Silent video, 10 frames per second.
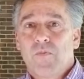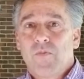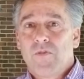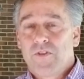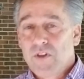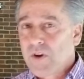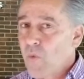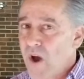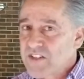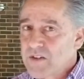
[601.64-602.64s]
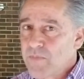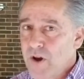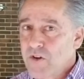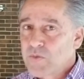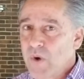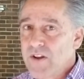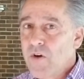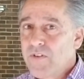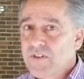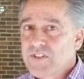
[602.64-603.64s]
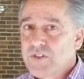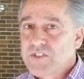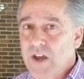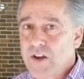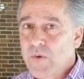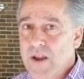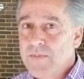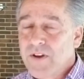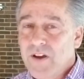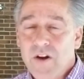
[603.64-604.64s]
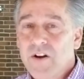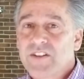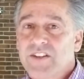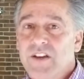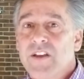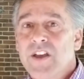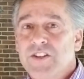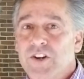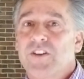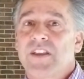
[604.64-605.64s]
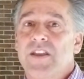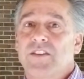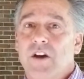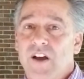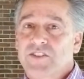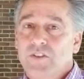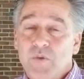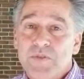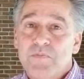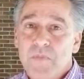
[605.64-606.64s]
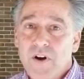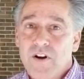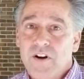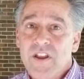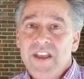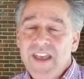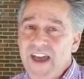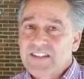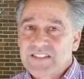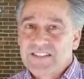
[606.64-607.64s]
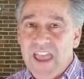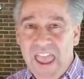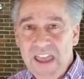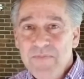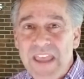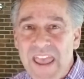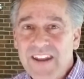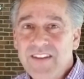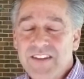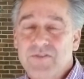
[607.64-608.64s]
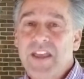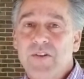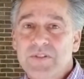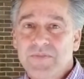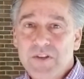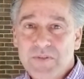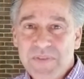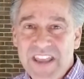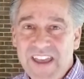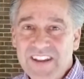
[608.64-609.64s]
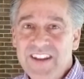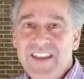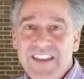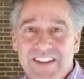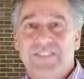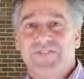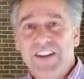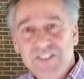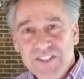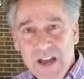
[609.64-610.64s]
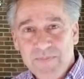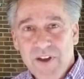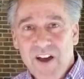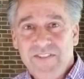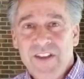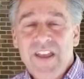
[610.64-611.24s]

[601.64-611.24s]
for the Washington Post went over to Saudi Arabia or to Turkey in the consulate and was murdered, had his head beheaded, he was beheaded, and his fingers chopped off,